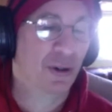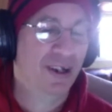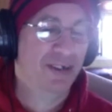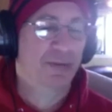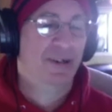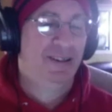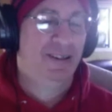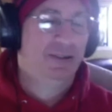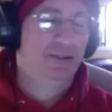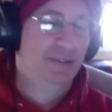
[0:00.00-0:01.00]
It has to be high
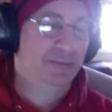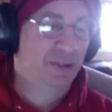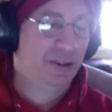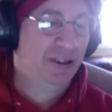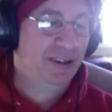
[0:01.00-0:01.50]
school. I'm sorry.